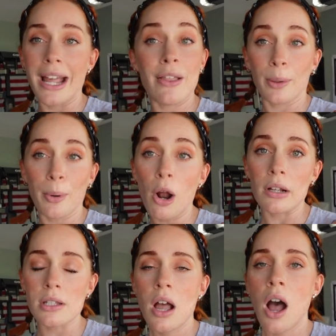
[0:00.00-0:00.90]
and their
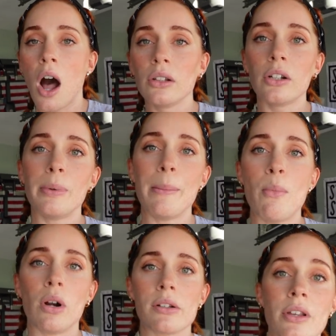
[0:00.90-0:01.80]
products a little bit
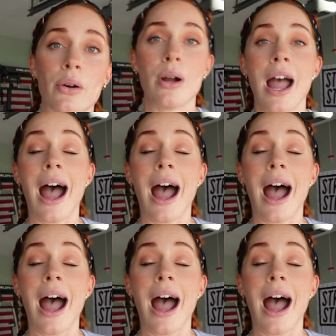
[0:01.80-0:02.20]
more. So